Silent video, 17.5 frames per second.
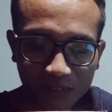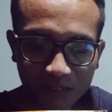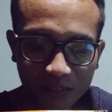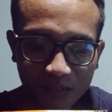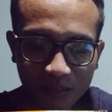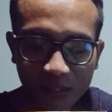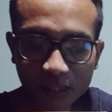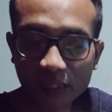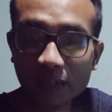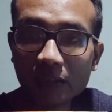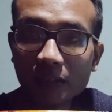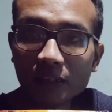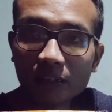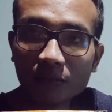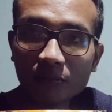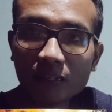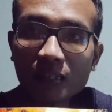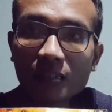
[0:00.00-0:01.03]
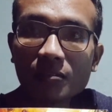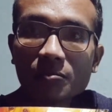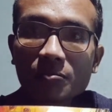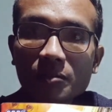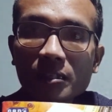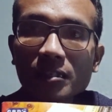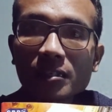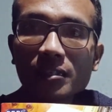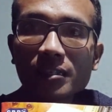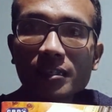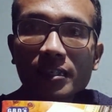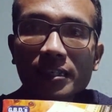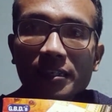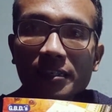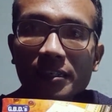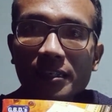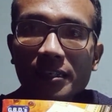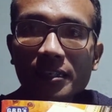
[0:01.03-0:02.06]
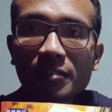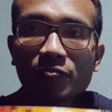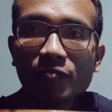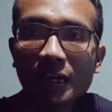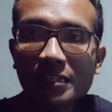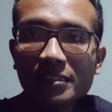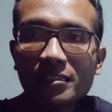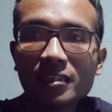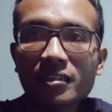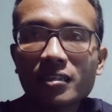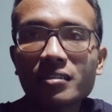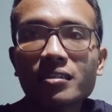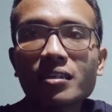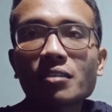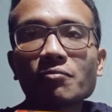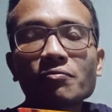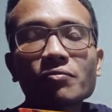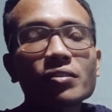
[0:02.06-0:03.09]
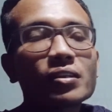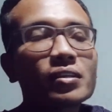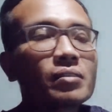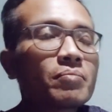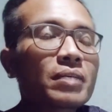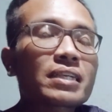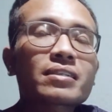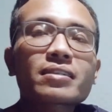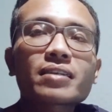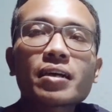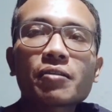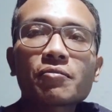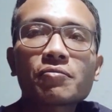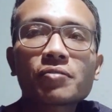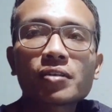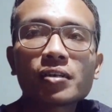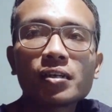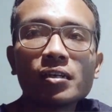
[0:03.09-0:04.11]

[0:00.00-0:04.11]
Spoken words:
So here you can read it clearly. If I take a selfie myself,